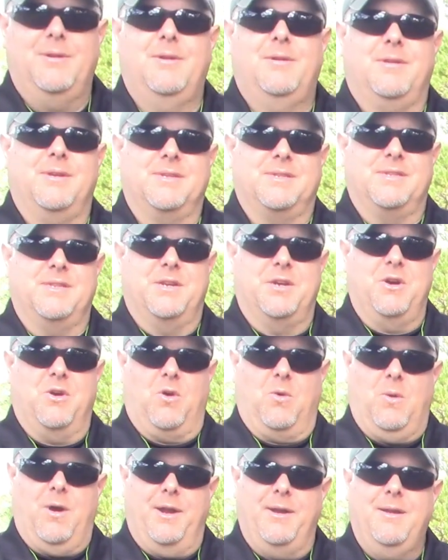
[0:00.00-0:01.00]
This is the
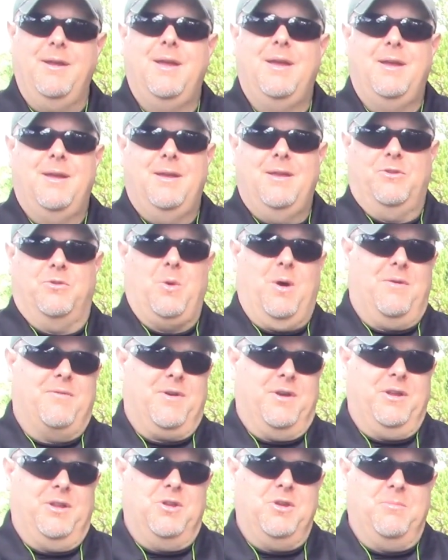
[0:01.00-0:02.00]
newer one.
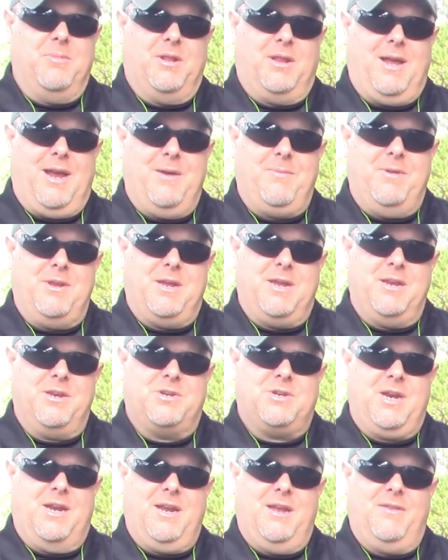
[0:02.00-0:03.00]
1200 lumen light when you get a
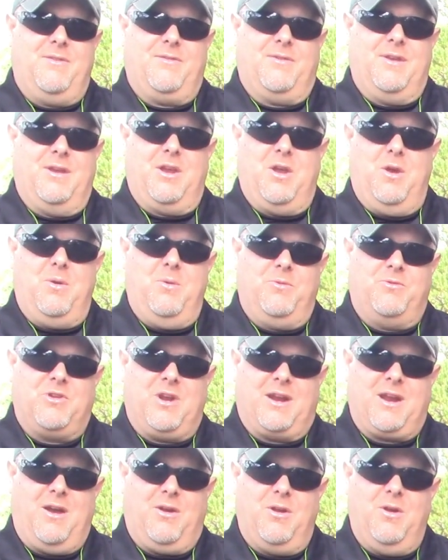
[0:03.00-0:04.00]
chance and go
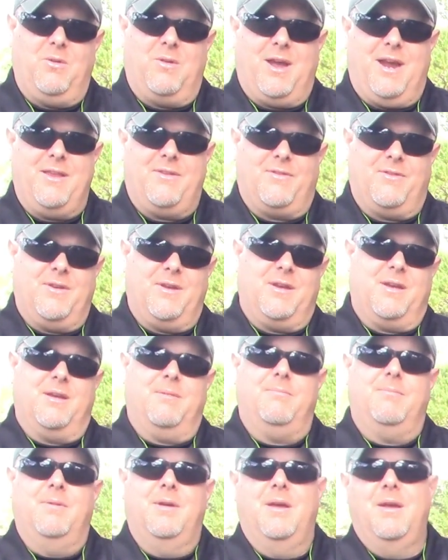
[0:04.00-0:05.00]
check out Olight's
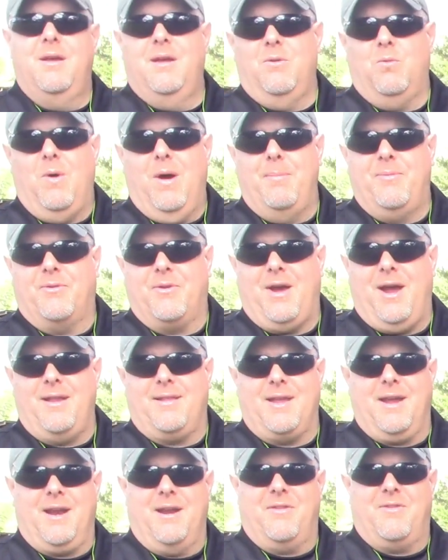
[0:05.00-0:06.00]
um, website.
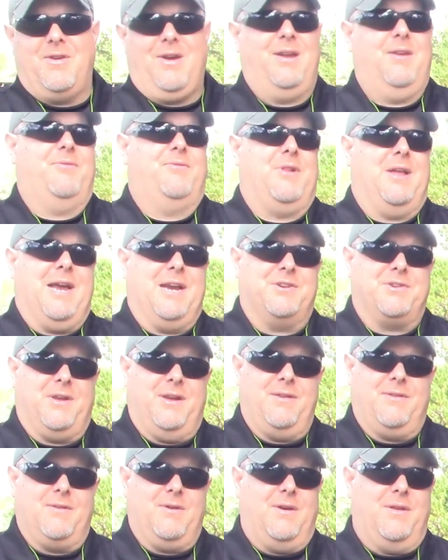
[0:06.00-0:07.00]
They got a ton of
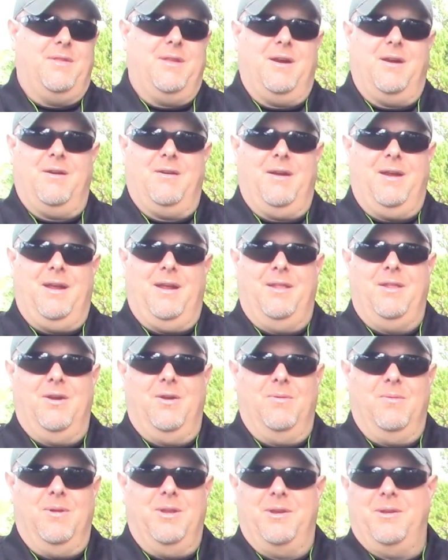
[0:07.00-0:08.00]
flashlights on there and
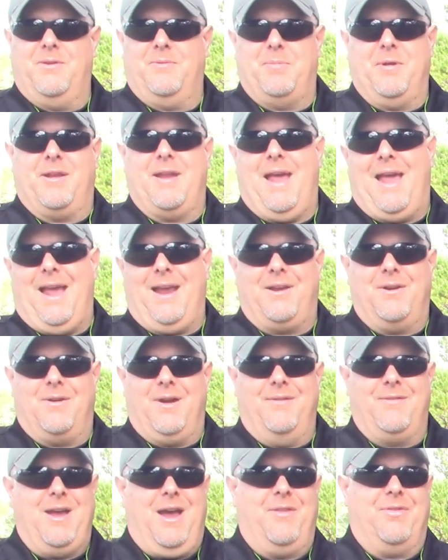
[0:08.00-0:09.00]
they're really spectacular.
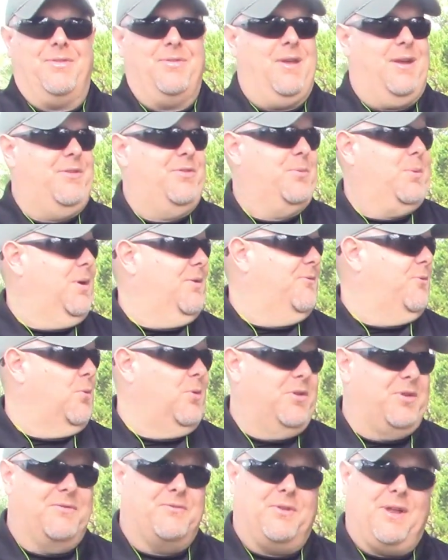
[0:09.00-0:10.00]
I've got like three or
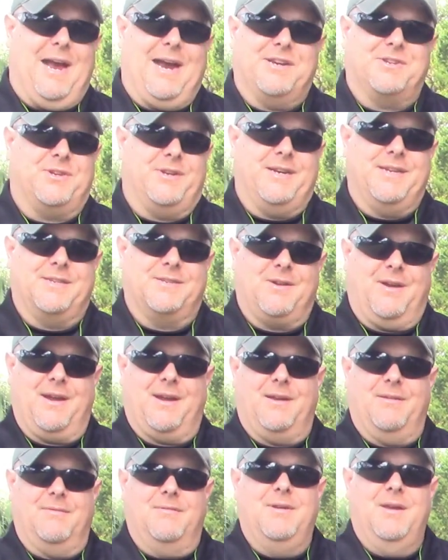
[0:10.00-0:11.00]
four of their flashlights so I can